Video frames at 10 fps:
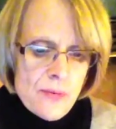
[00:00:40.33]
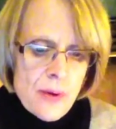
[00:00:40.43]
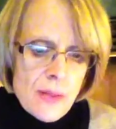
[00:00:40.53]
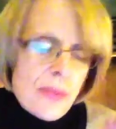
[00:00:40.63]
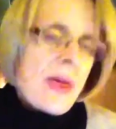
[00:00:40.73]

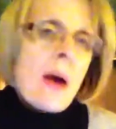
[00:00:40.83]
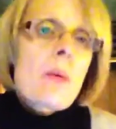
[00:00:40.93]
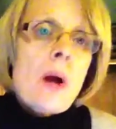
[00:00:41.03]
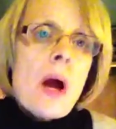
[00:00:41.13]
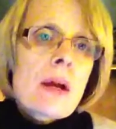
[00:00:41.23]
that
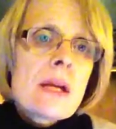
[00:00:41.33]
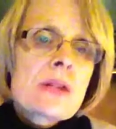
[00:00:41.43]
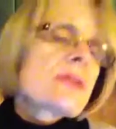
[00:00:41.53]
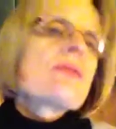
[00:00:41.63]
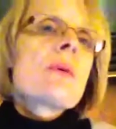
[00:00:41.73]
are
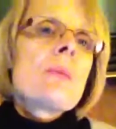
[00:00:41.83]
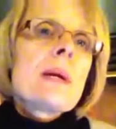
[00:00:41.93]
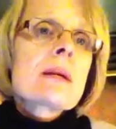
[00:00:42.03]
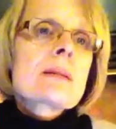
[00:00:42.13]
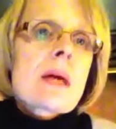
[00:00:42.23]
each of the
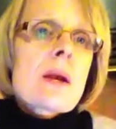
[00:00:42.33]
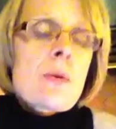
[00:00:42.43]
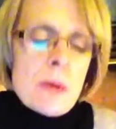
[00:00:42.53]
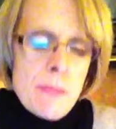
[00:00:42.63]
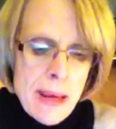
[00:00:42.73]
weeks that are
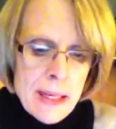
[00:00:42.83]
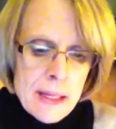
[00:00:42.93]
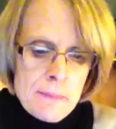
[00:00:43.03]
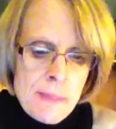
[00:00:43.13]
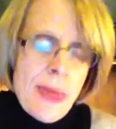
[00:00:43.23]

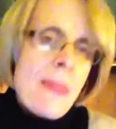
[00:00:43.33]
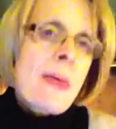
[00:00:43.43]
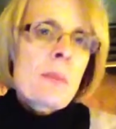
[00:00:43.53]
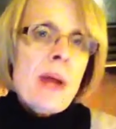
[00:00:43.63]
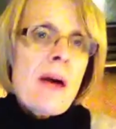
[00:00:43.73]
remaining, and
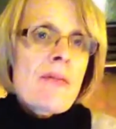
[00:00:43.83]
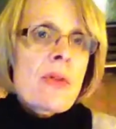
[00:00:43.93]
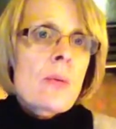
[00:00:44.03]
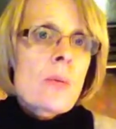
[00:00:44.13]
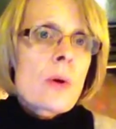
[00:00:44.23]
then we have
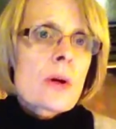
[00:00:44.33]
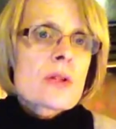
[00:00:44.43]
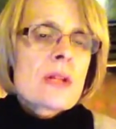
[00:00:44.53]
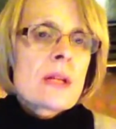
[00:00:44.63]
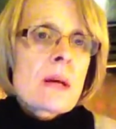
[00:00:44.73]
the
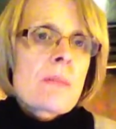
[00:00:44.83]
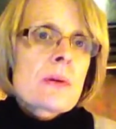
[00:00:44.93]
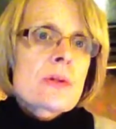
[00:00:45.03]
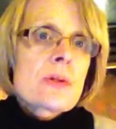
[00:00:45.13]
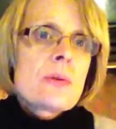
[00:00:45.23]
worksheet
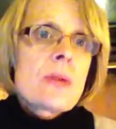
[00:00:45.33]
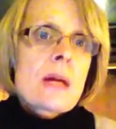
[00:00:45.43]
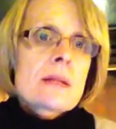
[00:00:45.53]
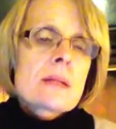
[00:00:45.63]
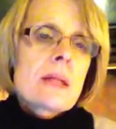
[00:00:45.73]
number 2
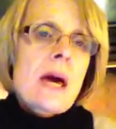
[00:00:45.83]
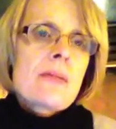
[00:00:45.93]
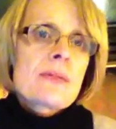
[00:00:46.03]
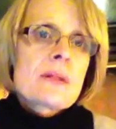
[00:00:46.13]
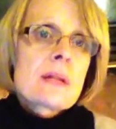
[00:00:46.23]
that's
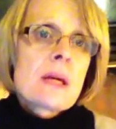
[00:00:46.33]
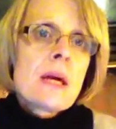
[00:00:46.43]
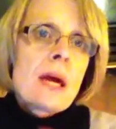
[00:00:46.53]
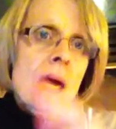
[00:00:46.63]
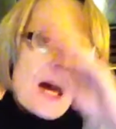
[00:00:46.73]
left.
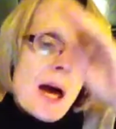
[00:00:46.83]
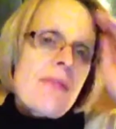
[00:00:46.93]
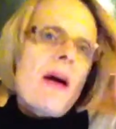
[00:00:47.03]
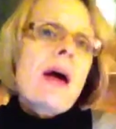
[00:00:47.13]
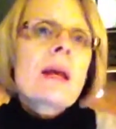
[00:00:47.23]

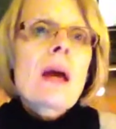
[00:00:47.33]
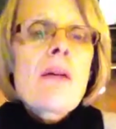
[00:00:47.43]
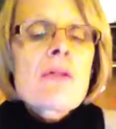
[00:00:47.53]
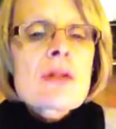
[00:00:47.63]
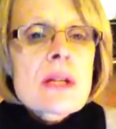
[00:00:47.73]
I've had
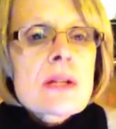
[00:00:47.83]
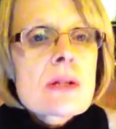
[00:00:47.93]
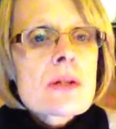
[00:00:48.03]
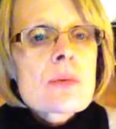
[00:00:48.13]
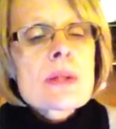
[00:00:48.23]

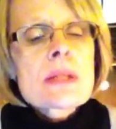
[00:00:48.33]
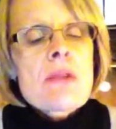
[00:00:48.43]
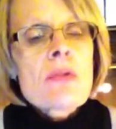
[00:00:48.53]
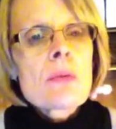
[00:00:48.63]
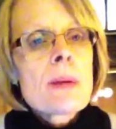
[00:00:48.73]
conversations with
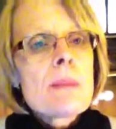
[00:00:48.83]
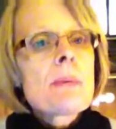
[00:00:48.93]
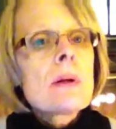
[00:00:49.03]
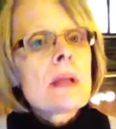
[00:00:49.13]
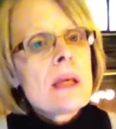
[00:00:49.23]
several
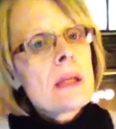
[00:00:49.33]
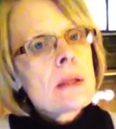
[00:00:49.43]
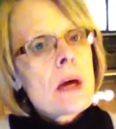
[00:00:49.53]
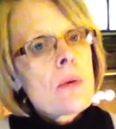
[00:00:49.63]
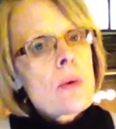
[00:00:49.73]
people in
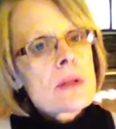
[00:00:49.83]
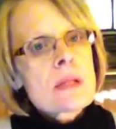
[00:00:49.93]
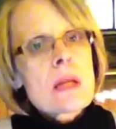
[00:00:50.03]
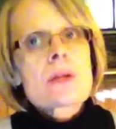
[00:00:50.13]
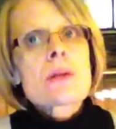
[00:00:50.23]
the
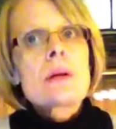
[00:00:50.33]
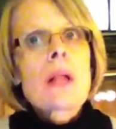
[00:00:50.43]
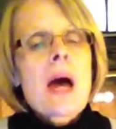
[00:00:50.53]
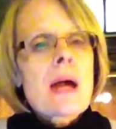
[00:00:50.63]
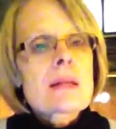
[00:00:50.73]
residential
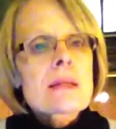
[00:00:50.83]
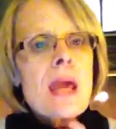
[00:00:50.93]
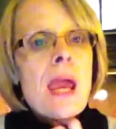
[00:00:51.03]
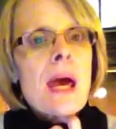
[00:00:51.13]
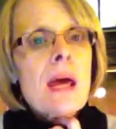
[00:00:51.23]
class
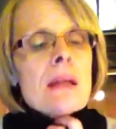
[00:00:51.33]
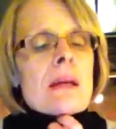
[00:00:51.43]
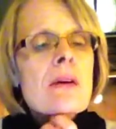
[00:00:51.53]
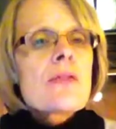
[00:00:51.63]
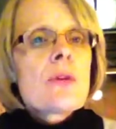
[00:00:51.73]
and
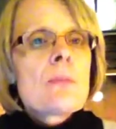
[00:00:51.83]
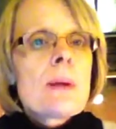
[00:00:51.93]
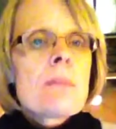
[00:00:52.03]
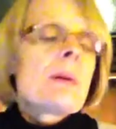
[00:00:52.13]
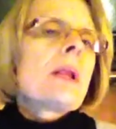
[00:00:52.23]
a few
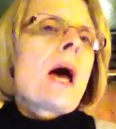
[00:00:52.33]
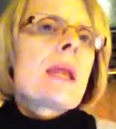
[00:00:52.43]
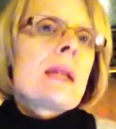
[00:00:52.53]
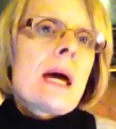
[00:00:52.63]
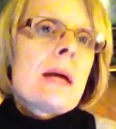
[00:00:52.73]
people
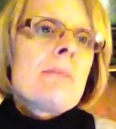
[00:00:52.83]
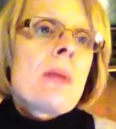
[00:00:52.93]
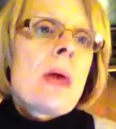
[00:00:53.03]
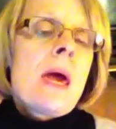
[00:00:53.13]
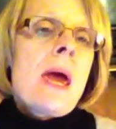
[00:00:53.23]
online,
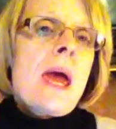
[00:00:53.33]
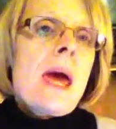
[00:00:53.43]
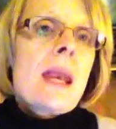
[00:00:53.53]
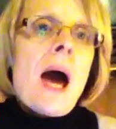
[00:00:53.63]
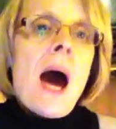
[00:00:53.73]

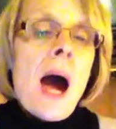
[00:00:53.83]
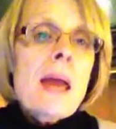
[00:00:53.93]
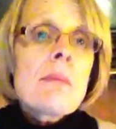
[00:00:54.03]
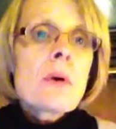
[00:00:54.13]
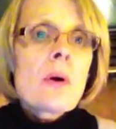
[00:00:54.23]
and I
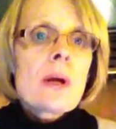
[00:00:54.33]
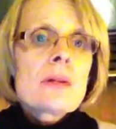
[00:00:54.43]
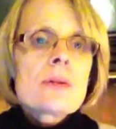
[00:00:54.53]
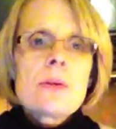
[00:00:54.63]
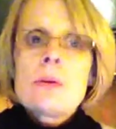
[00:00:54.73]
am
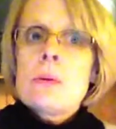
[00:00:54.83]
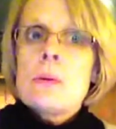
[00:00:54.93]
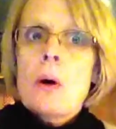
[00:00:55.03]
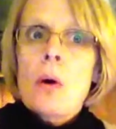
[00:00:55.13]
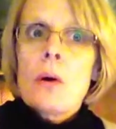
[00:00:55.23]
going to
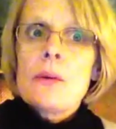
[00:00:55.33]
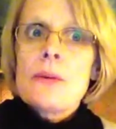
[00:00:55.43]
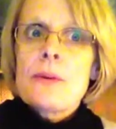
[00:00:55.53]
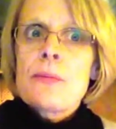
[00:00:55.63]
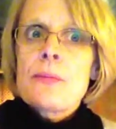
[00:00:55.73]

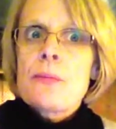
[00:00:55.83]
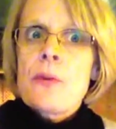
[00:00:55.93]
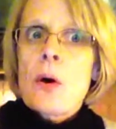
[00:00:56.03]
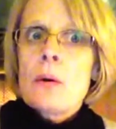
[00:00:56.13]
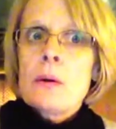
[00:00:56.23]
hold the
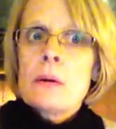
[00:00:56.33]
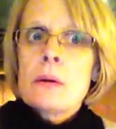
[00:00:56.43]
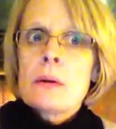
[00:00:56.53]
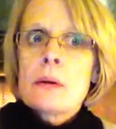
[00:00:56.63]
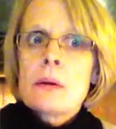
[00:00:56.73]
phone,
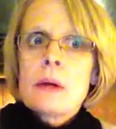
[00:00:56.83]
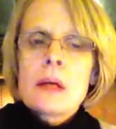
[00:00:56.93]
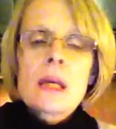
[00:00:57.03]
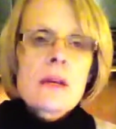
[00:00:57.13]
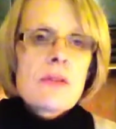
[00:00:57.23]

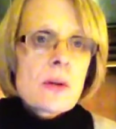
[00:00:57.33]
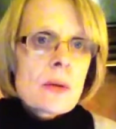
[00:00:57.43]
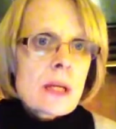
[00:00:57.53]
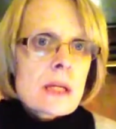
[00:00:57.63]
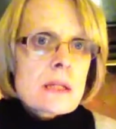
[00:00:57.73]
give you
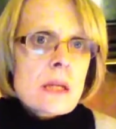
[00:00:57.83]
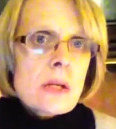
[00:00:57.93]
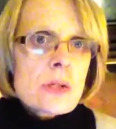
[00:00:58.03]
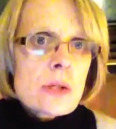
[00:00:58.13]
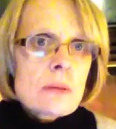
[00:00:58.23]
an
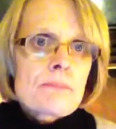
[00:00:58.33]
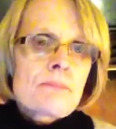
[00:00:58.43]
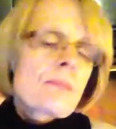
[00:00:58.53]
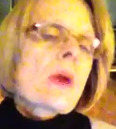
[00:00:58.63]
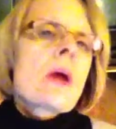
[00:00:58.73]
extension.
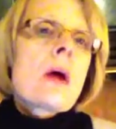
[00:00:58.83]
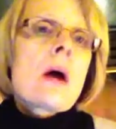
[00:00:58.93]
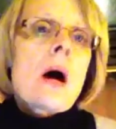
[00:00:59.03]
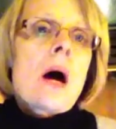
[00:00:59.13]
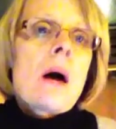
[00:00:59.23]

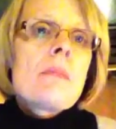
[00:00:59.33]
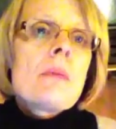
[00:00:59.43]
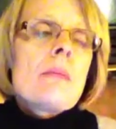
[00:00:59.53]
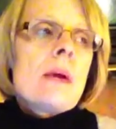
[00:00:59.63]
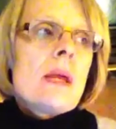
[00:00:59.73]

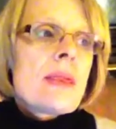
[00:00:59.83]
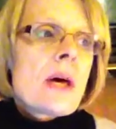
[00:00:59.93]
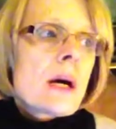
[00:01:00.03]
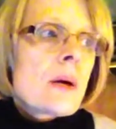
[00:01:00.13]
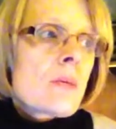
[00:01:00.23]

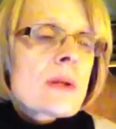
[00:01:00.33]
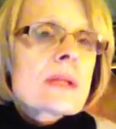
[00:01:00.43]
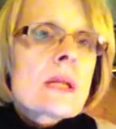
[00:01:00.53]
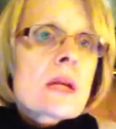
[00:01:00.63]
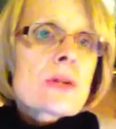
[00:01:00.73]
The
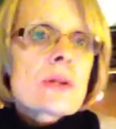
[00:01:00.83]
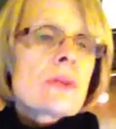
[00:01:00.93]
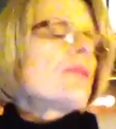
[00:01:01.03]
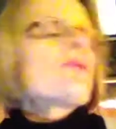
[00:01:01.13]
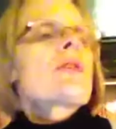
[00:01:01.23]

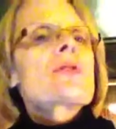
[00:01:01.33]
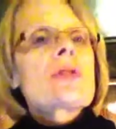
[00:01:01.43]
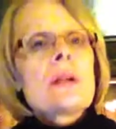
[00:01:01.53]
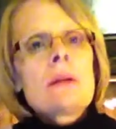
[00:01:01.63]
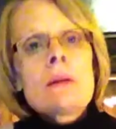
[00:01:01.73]
residential
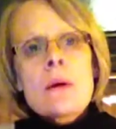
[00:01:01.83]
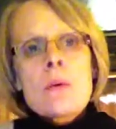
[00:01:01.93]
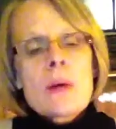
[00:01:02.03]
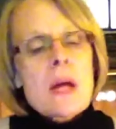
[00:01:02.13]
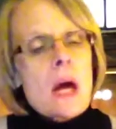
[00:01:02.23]
version,
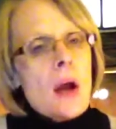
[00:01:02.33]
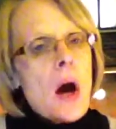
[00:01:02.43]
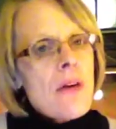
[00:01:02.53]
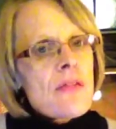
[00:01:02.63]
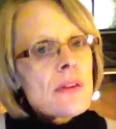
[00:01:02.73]
we got
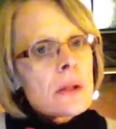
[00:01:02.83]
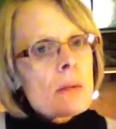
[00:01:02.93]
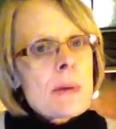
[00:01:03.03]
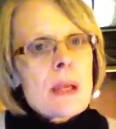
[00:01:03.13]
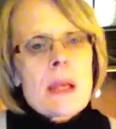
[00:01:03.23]
off a little
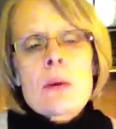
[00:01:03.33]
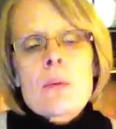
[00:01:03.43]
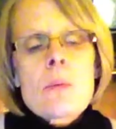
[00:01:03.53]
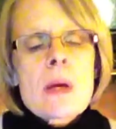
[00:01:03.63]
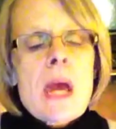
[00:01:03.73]

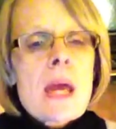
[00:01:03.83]
bit. We had